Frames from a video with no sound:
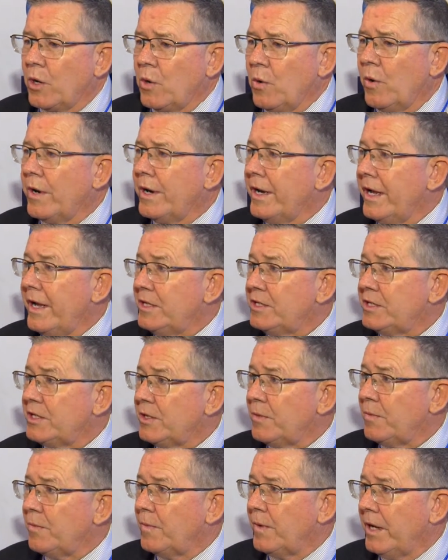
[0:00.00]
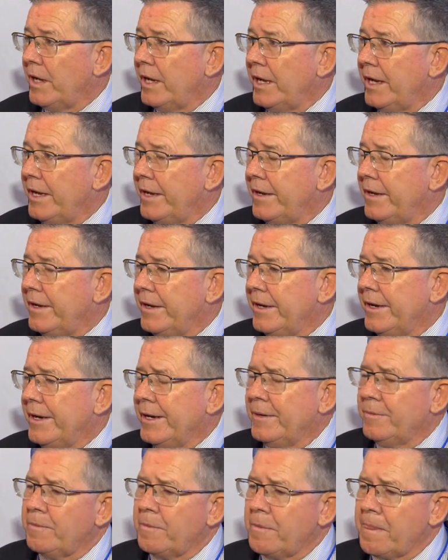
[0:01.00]
coordination and
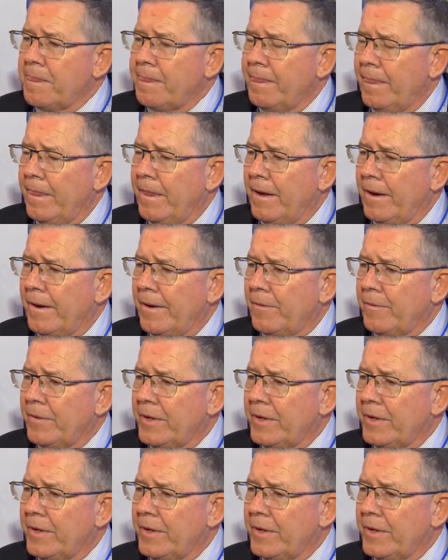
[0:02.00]
our